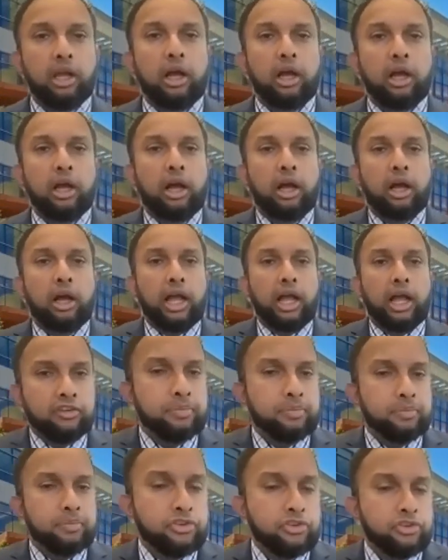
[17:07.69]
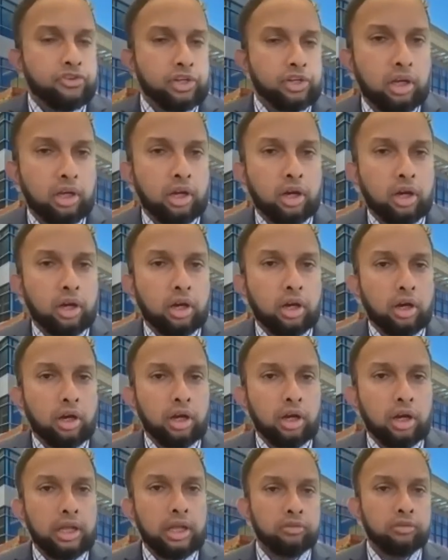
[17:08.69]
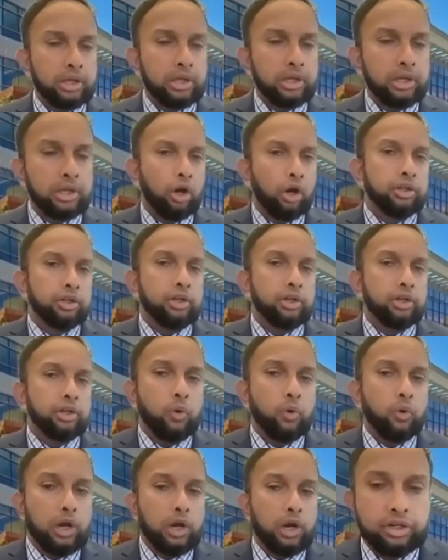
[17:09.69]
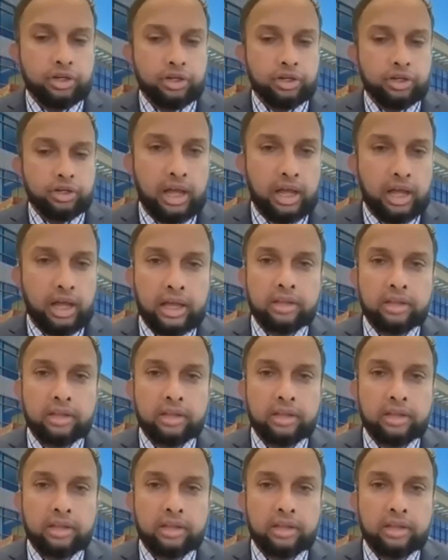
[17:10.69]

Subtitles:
HVPG is being called into question as